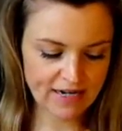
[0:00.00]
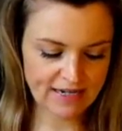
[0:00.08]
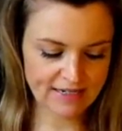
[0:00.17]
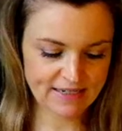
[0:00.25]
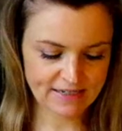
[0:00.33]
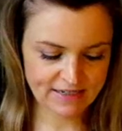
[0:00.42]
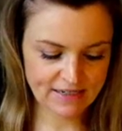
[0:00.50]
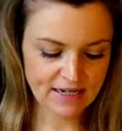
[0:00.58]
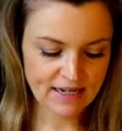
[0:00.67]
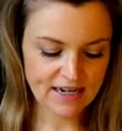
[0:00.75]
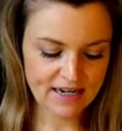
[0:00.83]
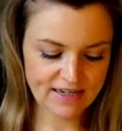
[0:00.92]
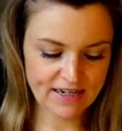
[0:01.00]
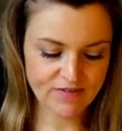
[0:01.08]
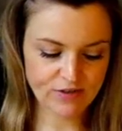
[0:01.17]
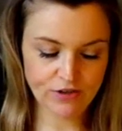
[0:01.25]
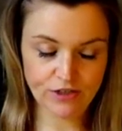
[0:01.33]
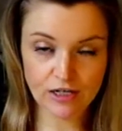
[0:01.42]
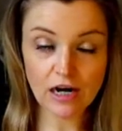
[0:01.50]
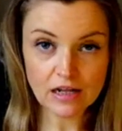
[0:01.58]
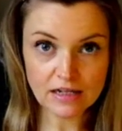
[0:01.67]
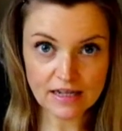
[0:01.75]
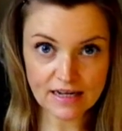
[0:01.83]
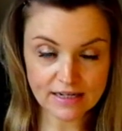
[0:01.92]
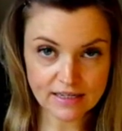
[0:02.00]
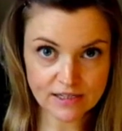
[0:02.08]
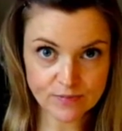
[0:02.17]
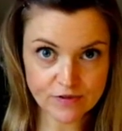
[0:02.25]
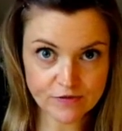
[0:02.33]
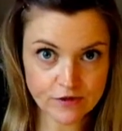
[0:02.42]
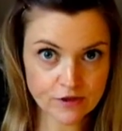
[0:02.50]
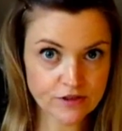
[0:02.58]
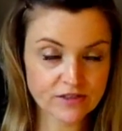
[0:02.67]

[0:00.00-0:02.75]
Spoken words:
and I'd never done a collar like this before,